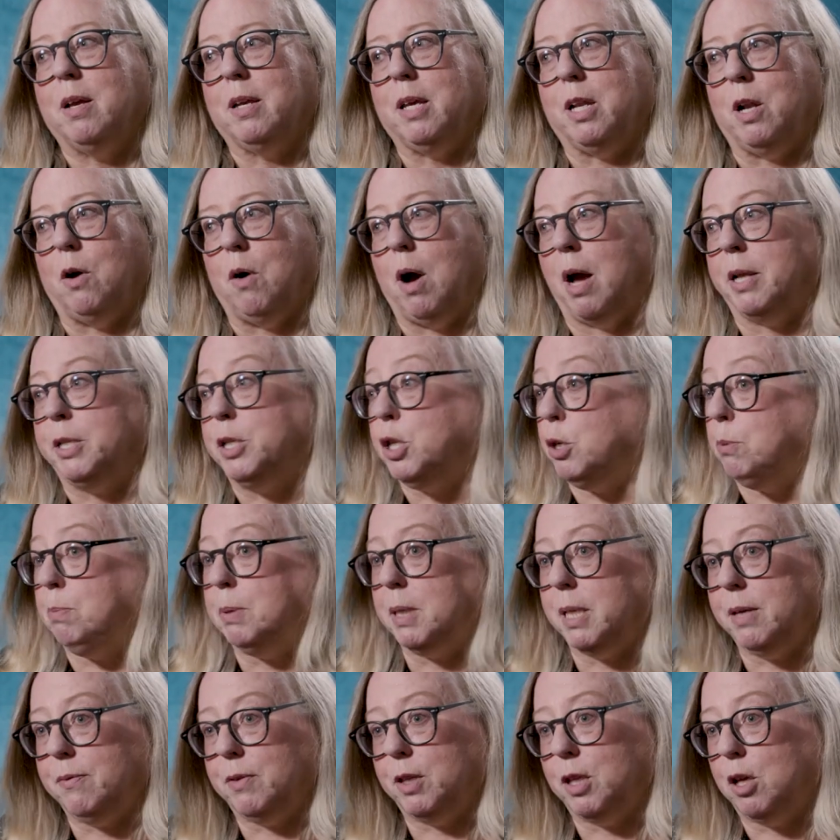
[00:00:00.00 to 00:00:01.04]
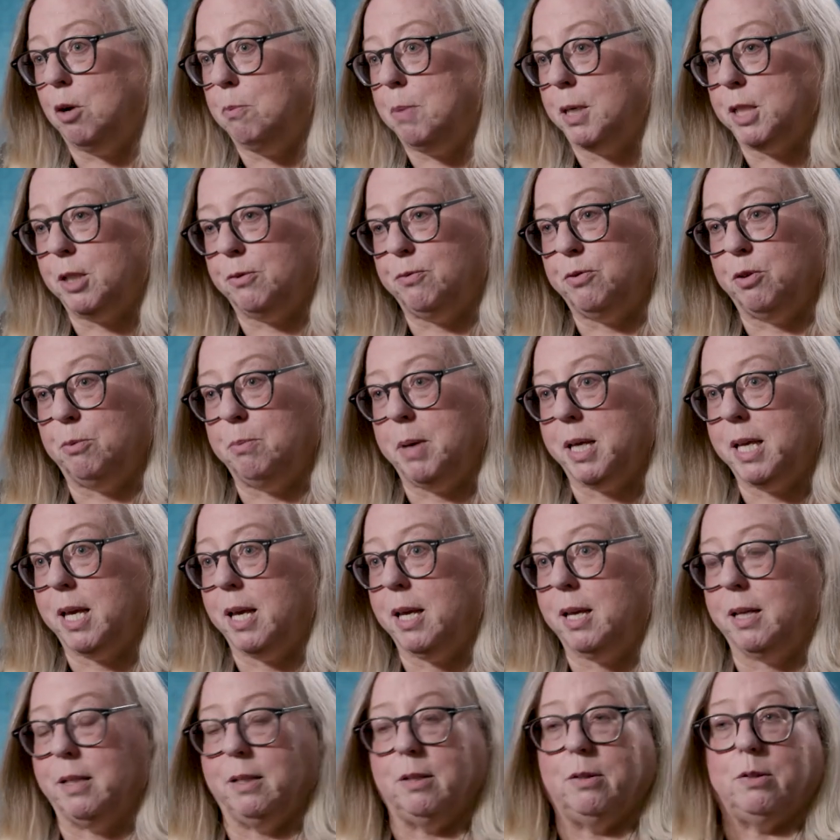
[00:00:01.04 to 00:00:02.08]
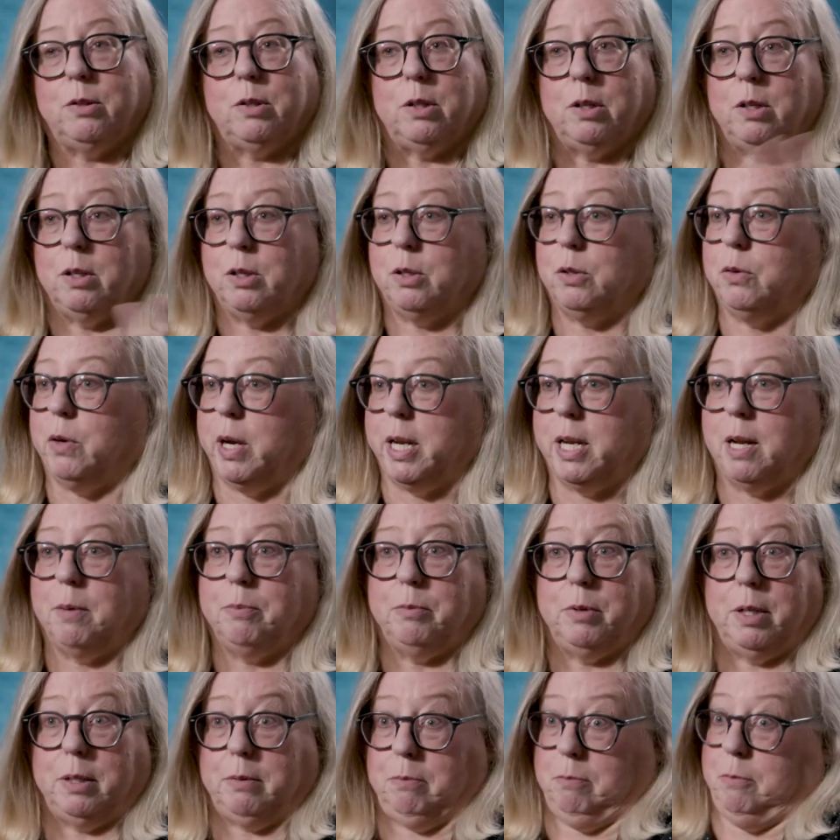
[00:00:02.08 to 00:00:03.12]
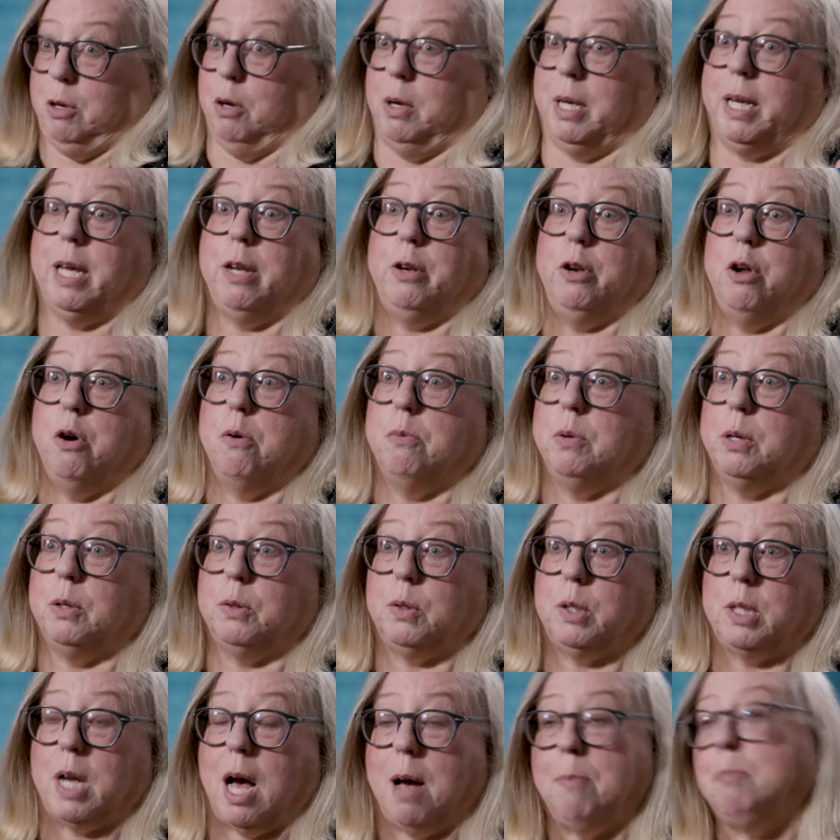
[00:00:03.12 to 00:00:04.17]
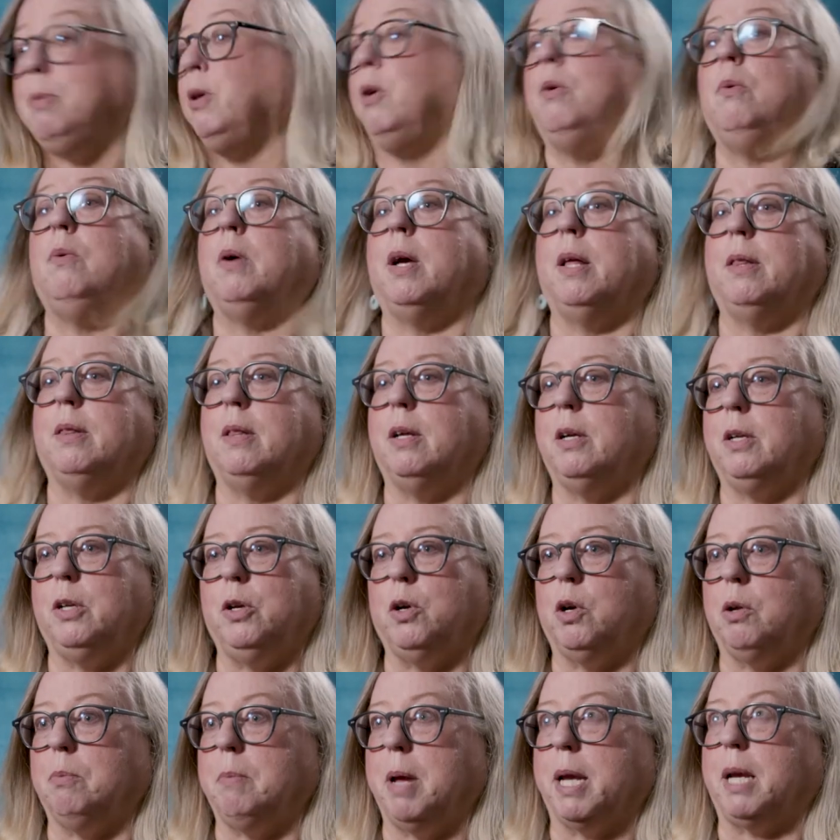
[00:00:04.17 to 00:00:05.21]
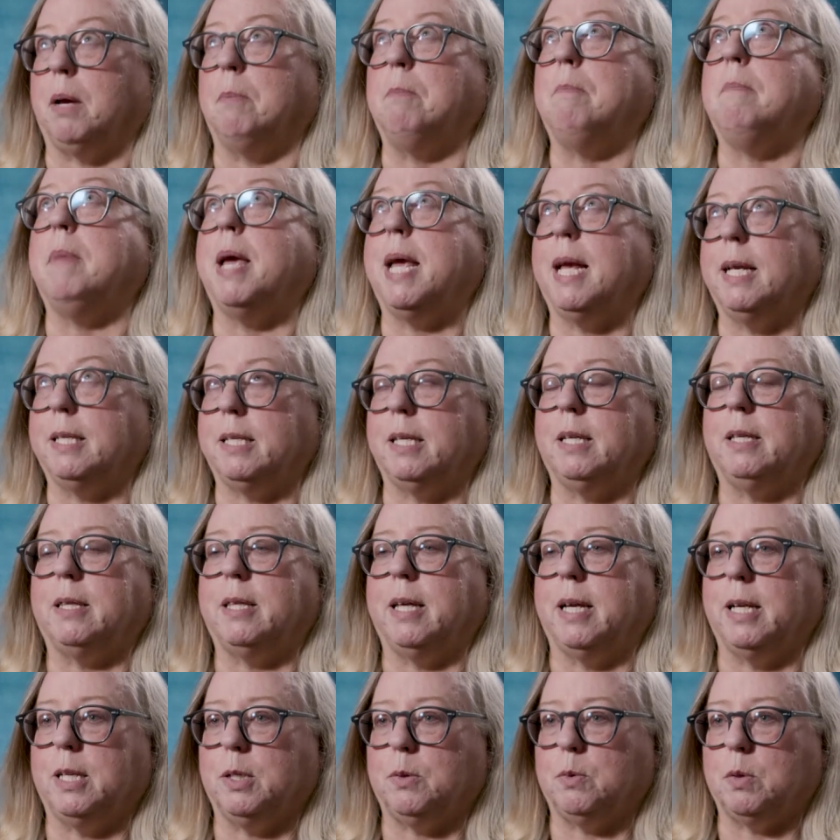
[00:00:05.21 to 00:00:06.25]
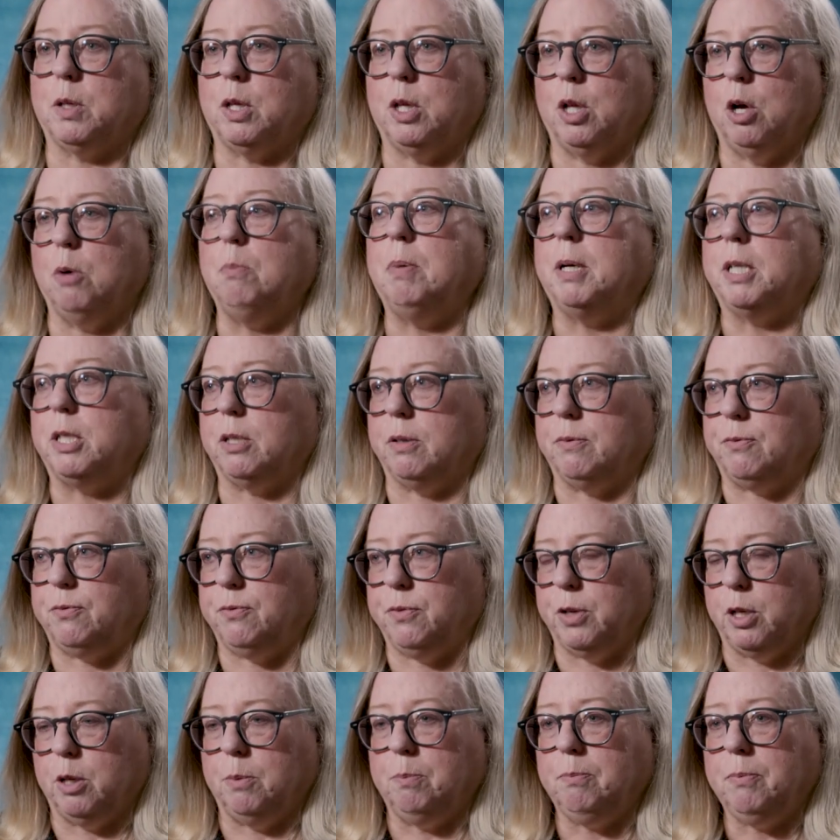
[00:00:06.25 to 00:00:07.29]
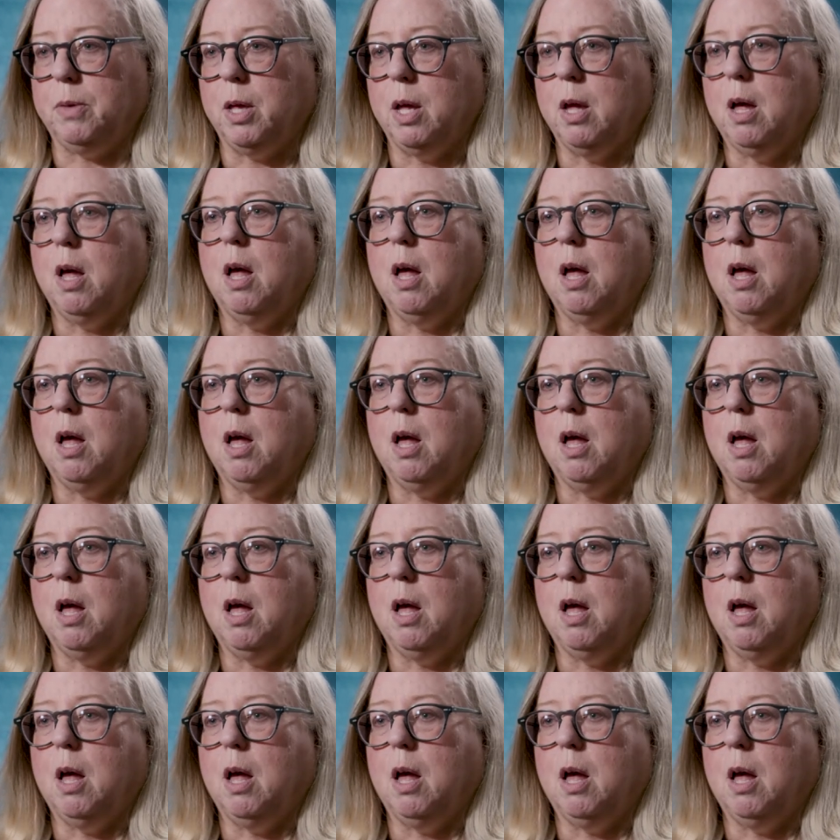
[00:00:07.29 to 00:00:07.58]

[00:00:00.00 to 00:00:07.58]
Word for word: you know i do believe in low budget filmmaking and there's a great up no, again no one will stop you and there, you can make amazing things with low budget film